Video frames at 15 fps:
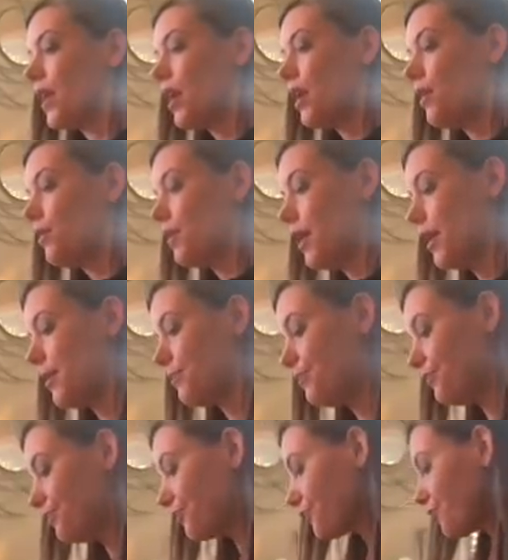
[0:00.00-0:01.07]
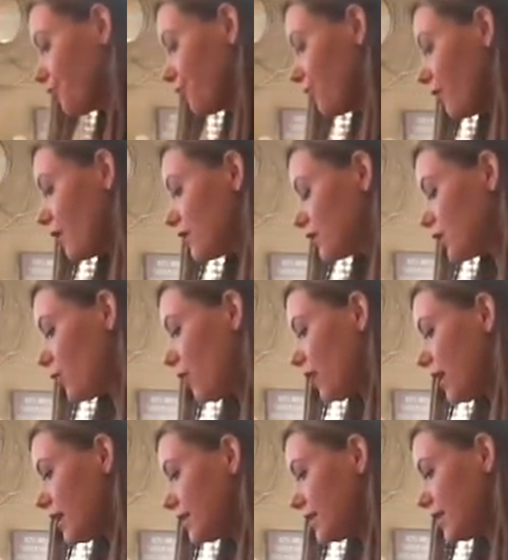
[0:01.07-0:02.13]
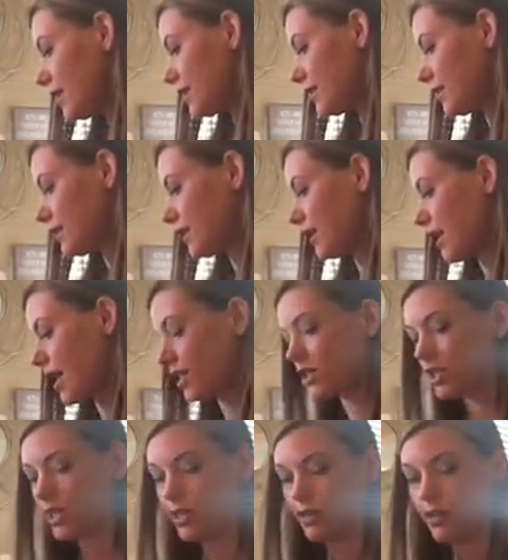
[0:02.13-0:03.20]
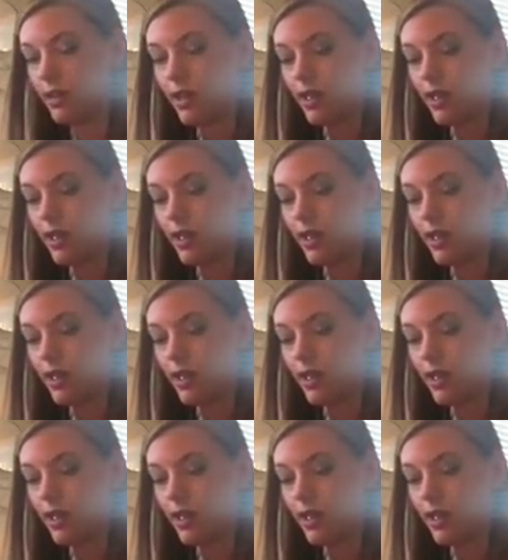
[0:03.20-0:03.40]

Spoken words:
Okay, so what I see is this connection